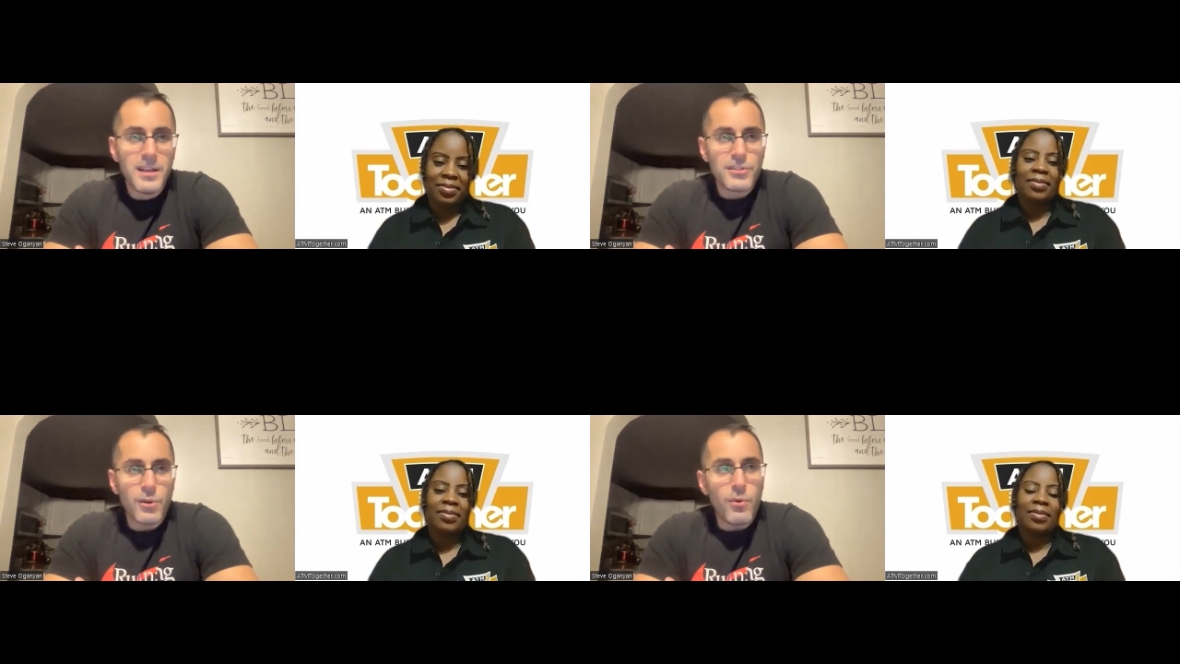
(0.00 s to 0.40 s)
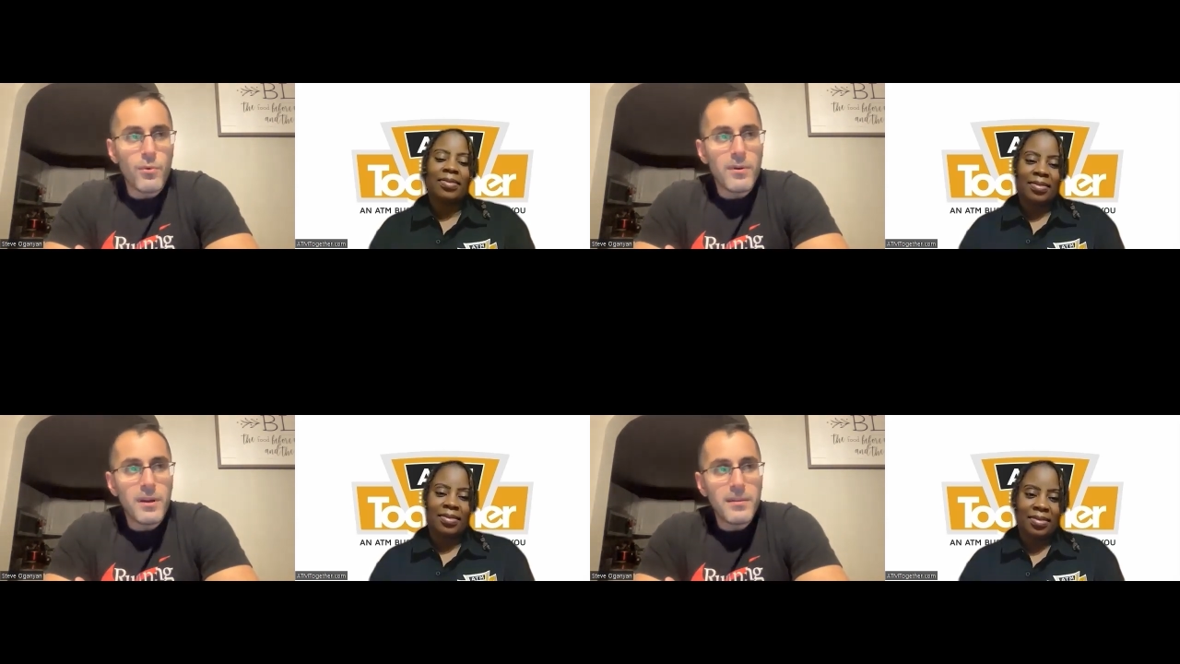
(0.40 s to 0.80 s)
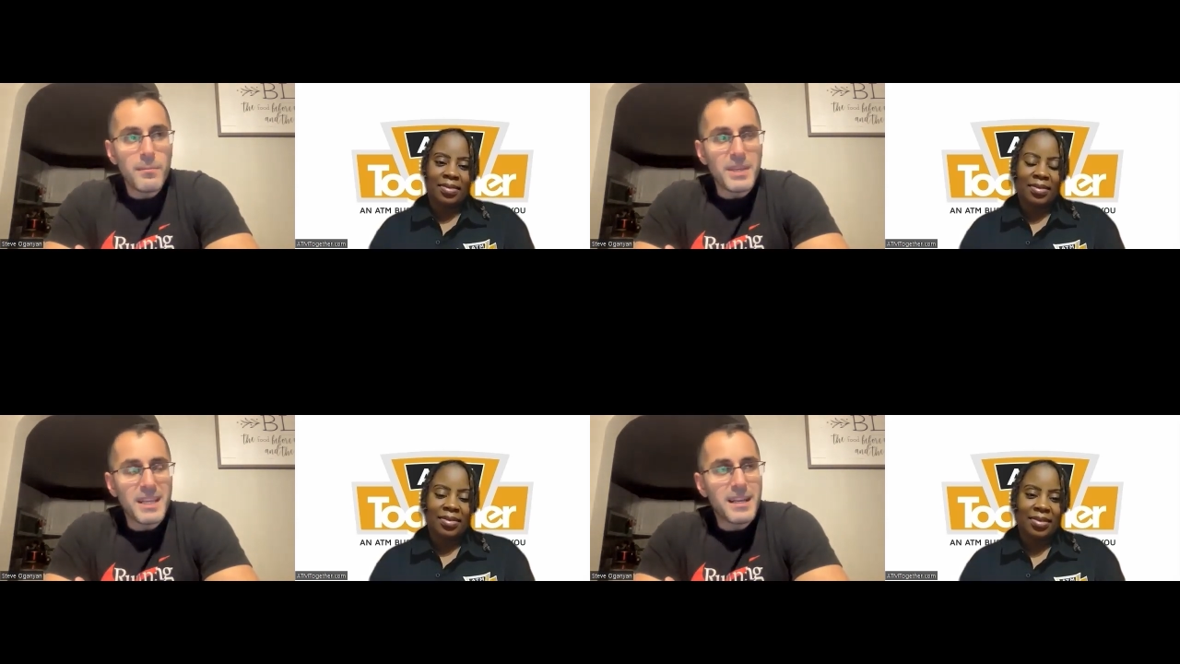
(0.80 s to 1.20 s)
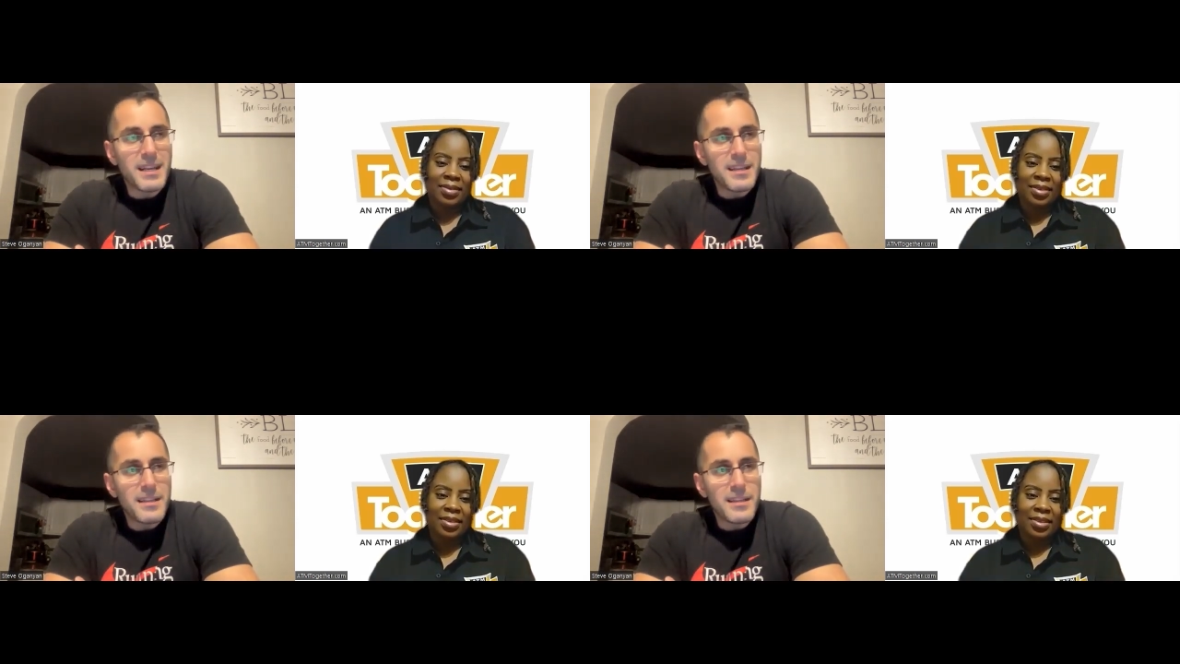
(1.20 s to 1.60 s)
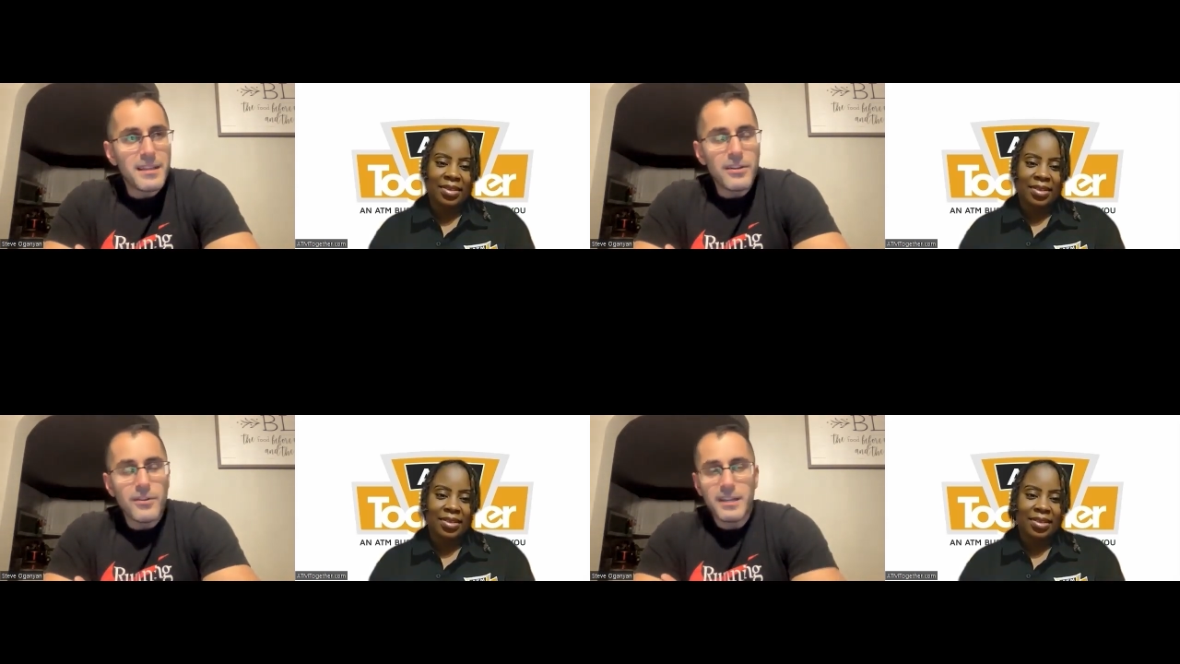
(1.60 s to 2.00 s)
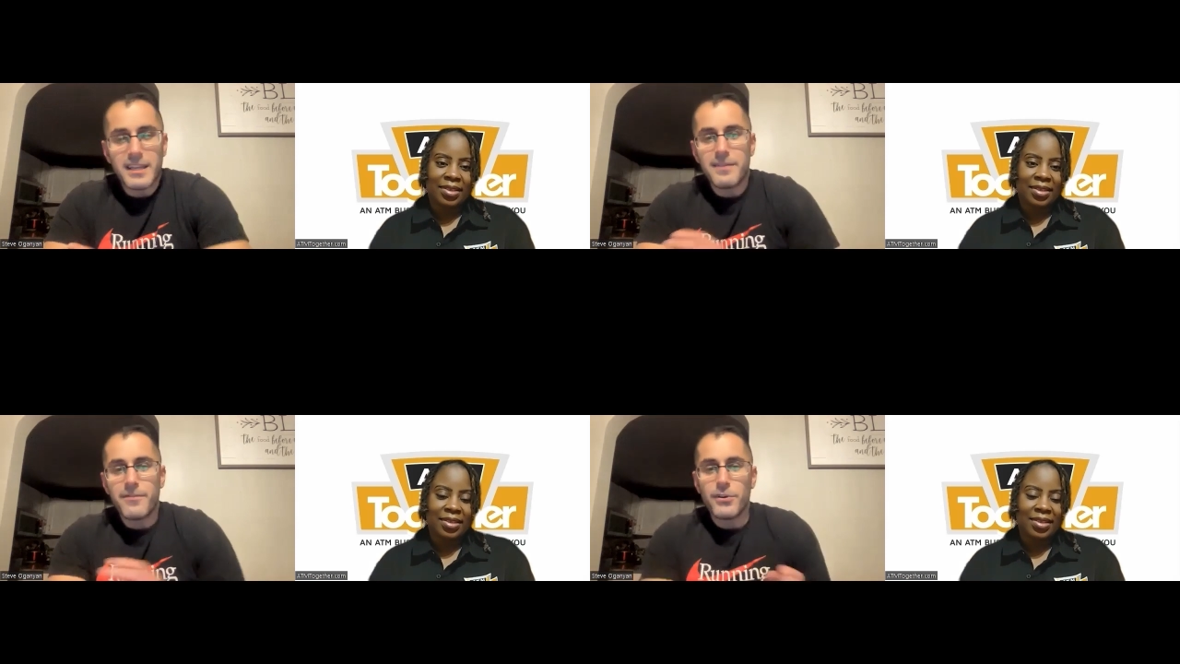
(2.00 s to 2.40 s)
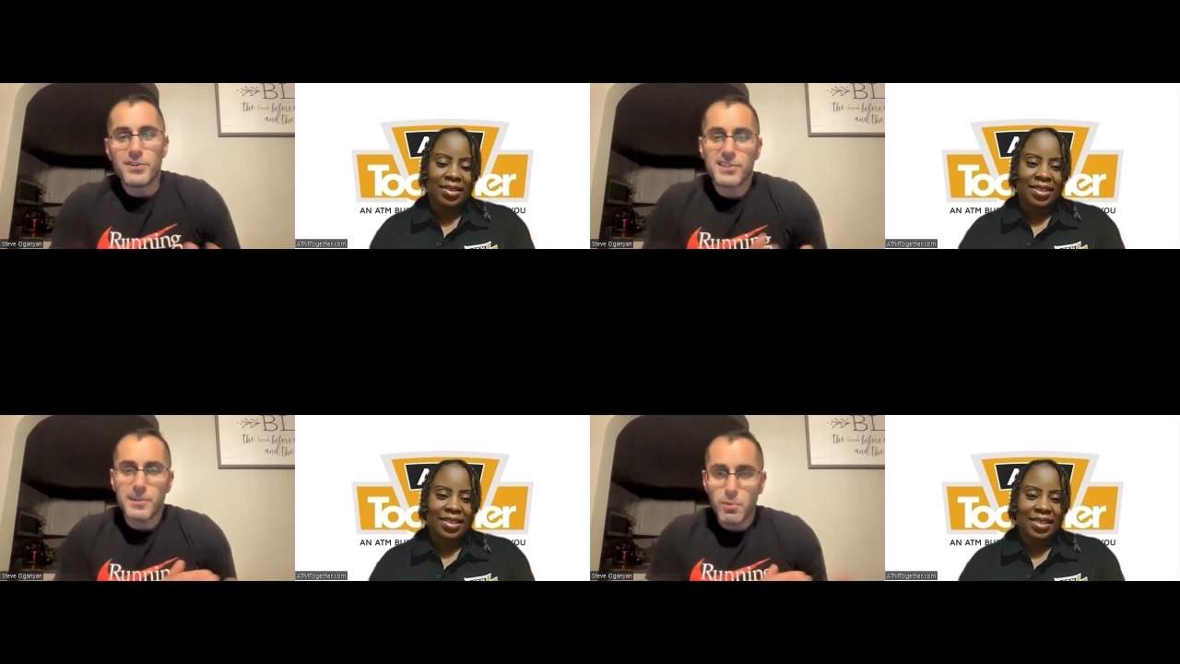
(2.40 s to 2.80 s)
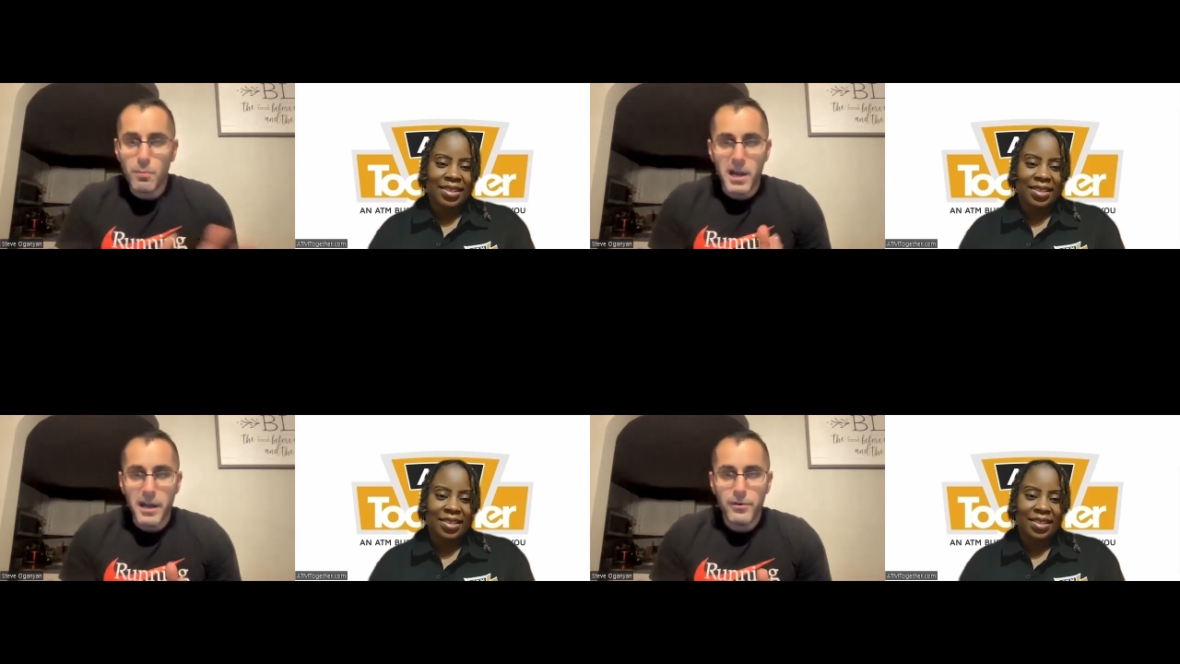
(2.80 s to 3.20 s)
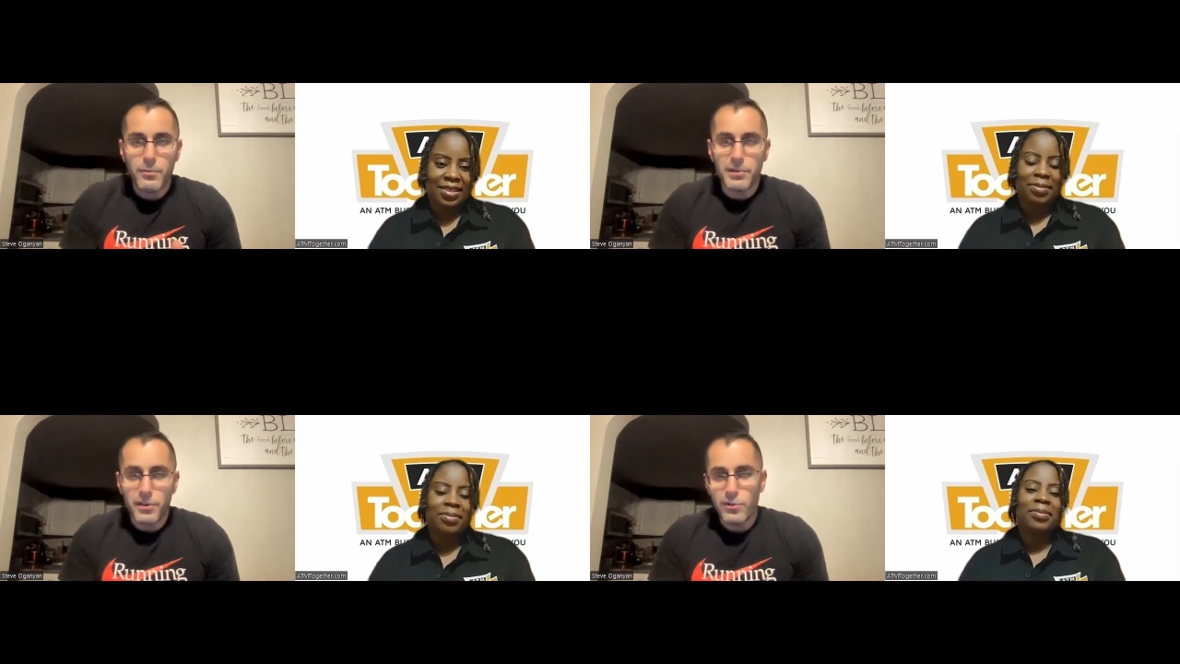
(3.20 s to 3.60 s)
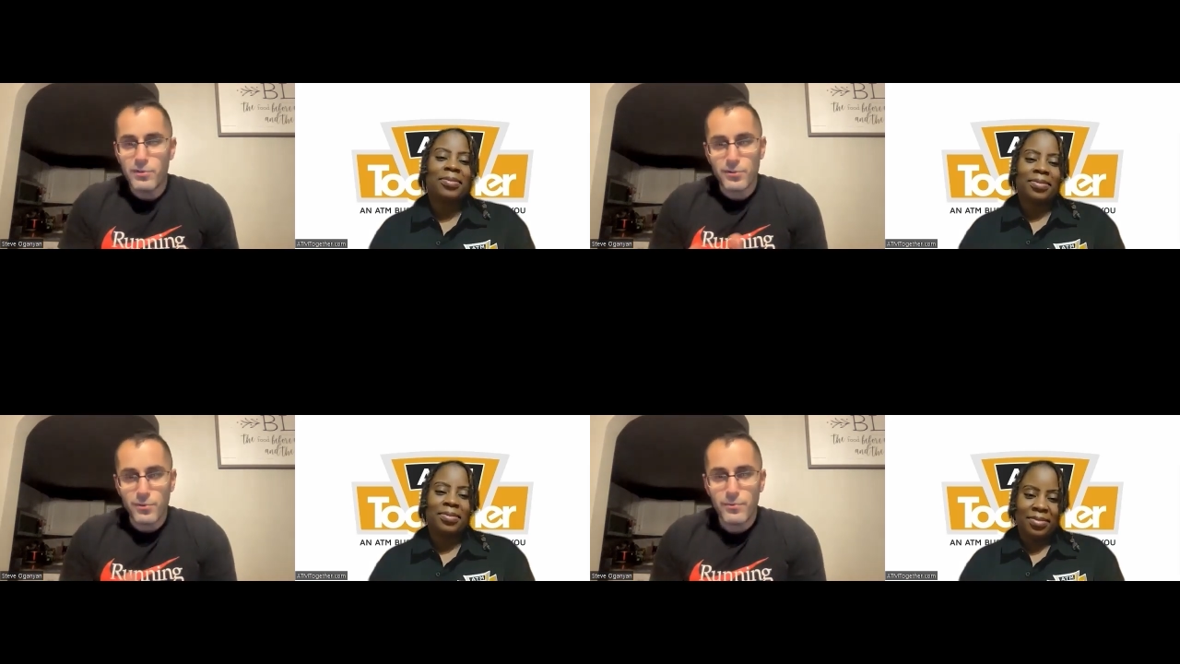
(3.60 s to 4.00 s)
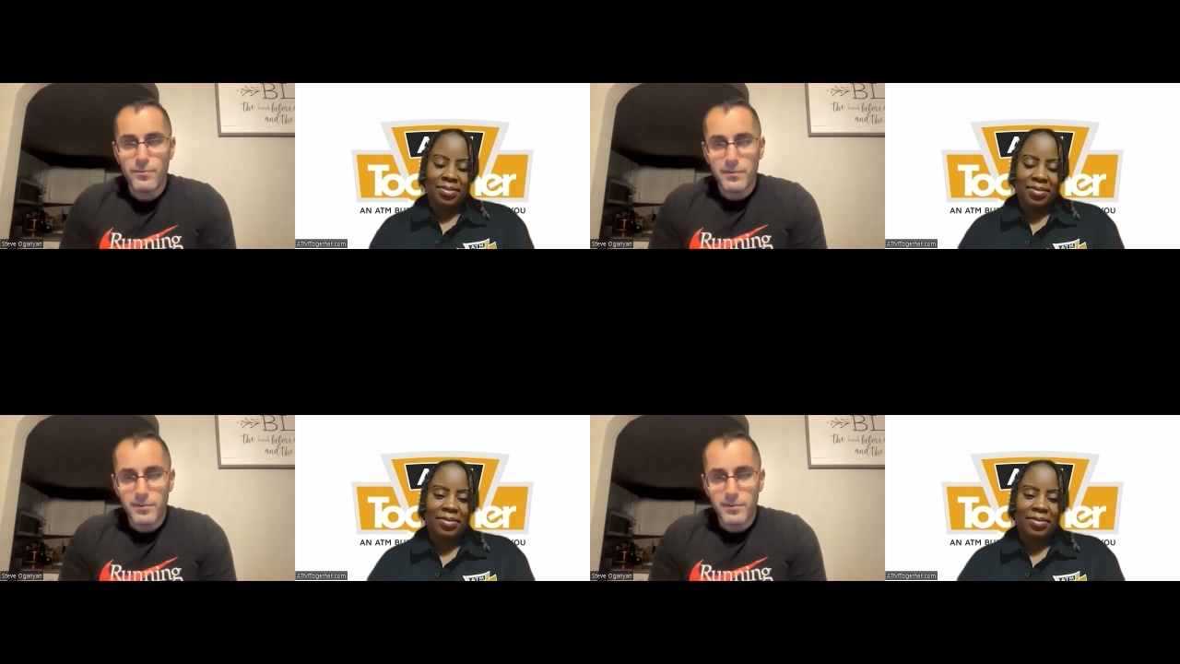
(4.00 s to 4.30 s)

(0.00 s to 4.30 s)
Speaker 1: So being, you know, again, a very simple model, but also